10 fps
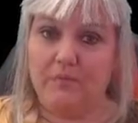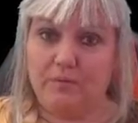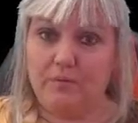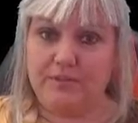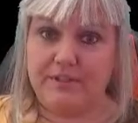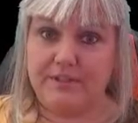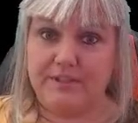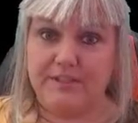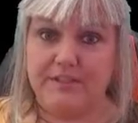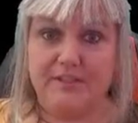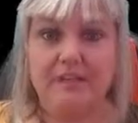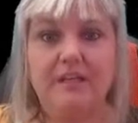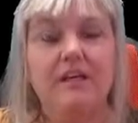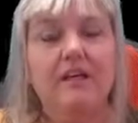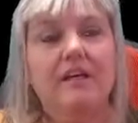there wasn't yesterday.
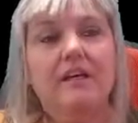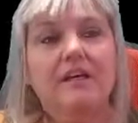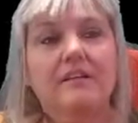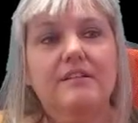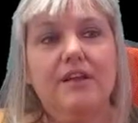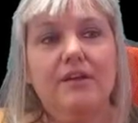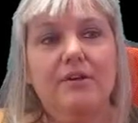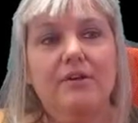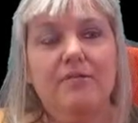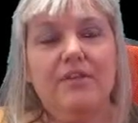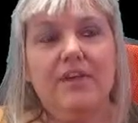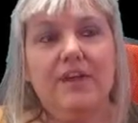So we